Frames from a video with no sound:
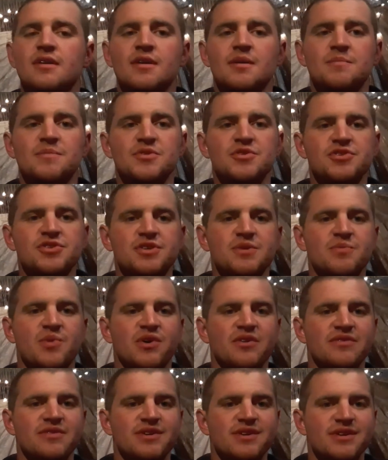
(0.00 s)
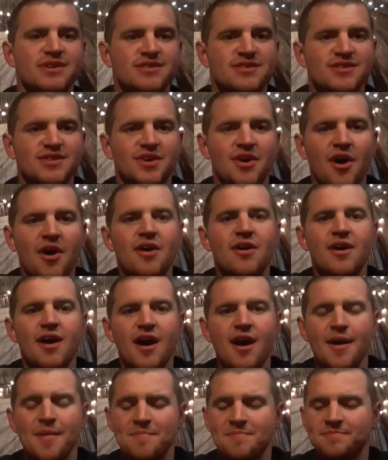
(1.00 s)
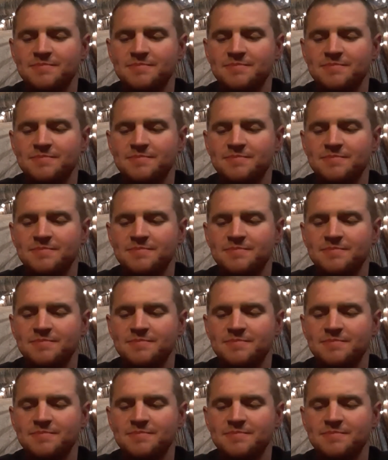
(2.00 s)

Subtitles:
Usually more of a cigar guy.